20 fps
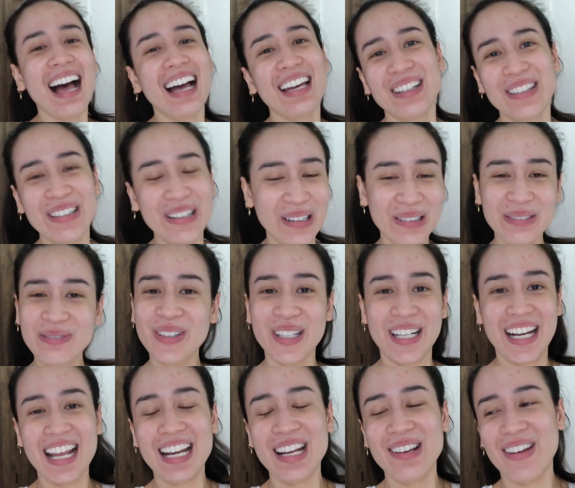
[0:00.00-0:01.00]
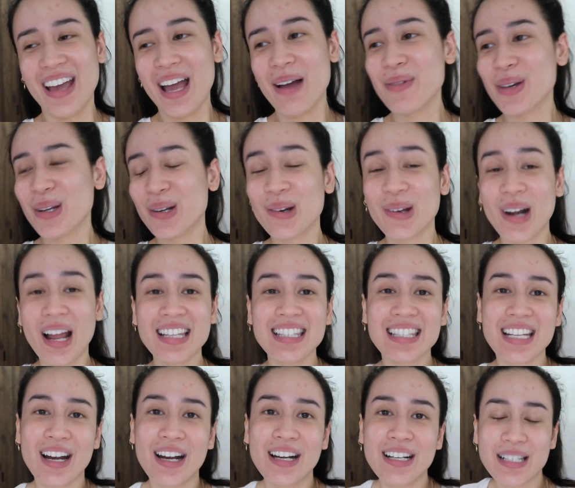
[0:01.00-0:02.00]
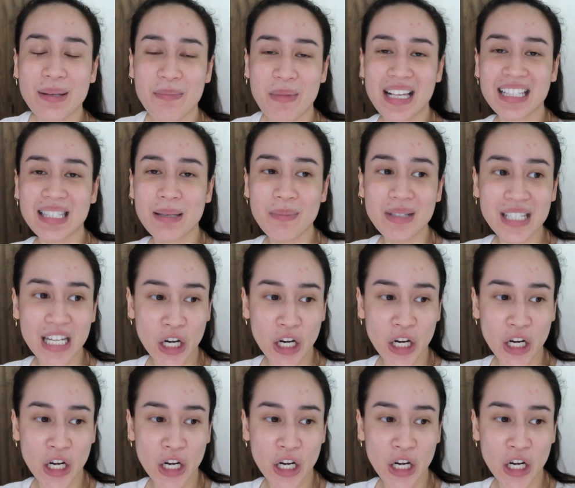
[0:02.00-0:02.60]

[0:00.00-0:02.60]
I don't know. But anyway, I'm gonna go downstairs and make some